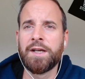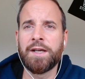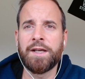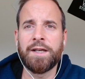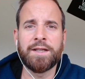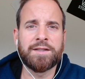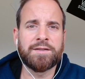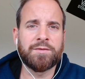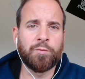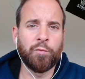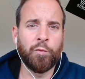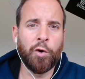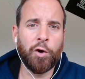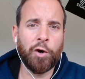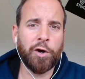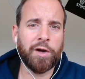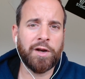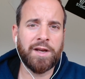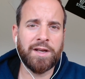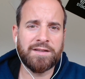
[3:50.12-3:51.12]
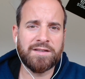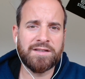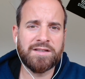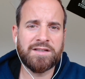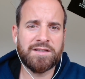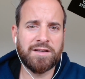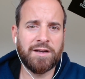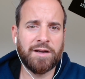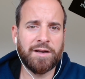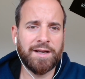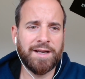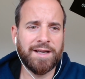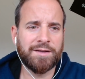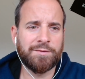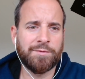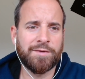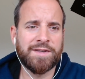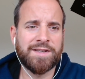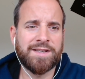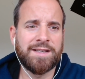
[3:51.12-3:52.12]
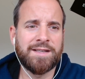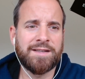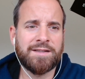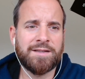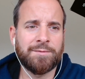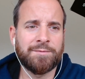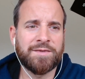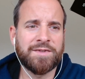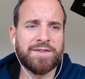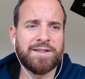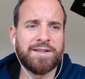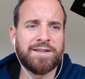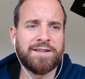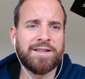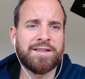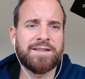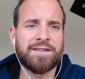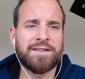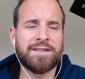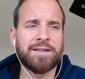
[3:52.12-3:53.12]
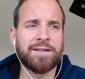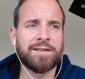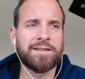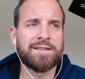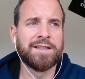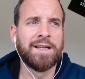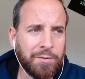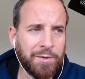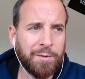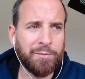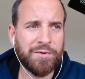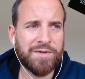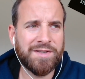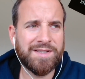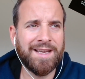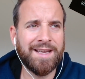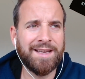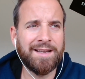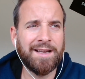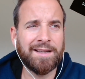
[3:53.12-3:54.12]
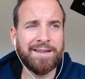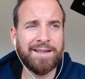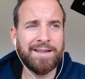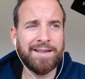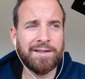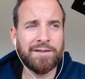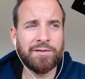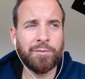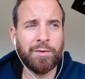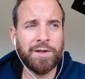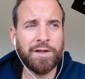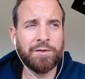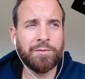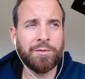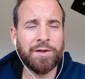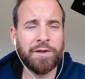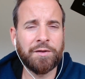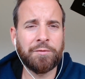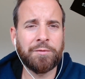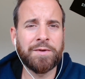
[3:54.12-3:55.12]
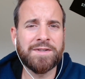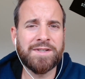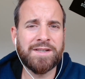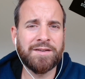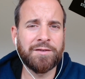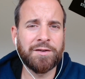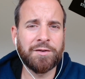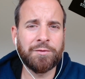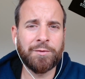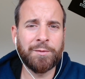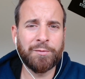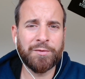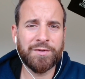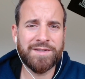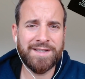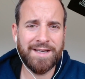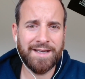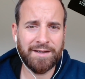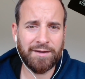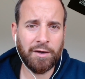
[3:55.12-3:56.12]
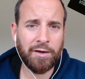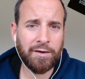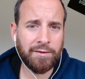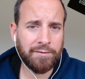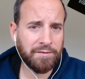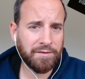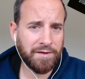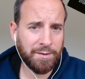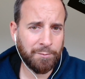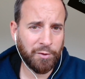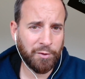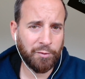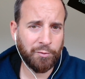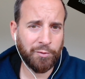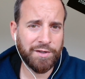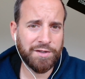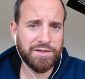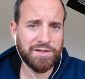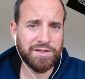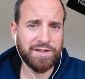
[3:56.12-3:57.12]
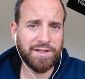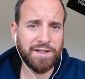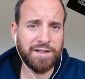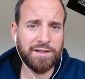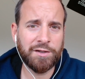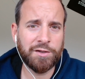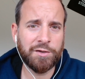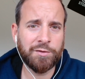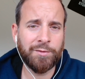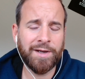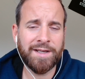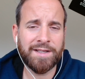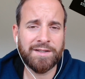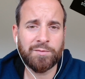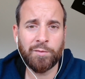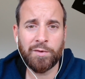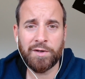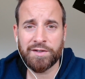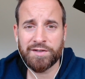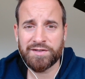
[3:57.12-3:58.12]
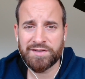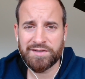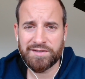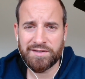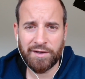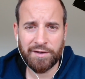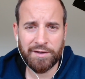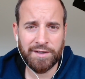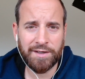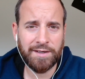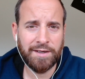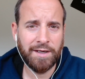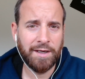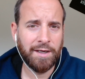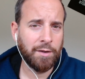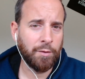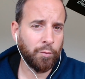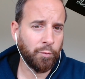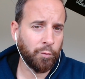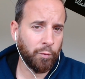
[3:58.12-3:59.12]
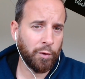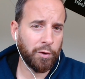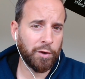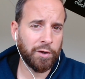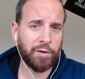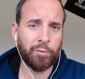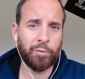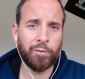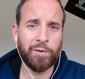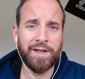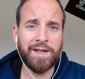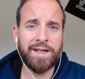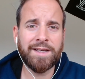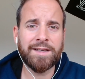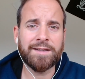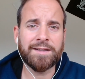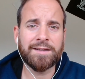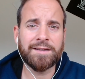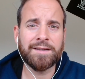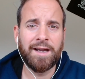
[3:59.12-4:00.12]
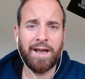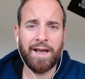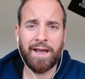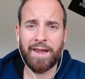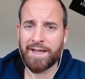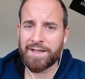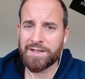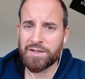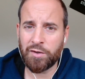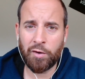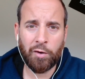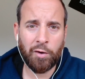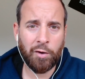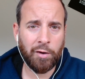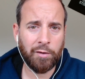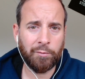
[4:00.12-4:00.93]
it's work, it's study, as we've seen some statistics. 3%, I think in 2023, 73% of immigration in the US was study, work related. And that's all